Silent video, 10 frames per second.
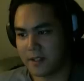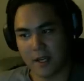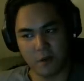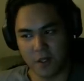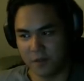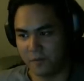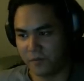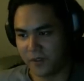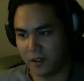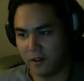I don't
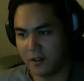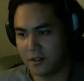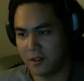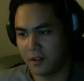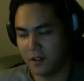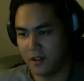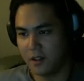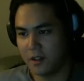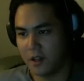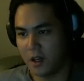
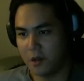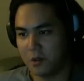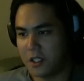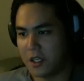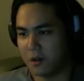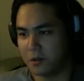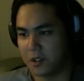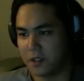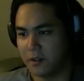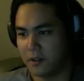know. No, don't.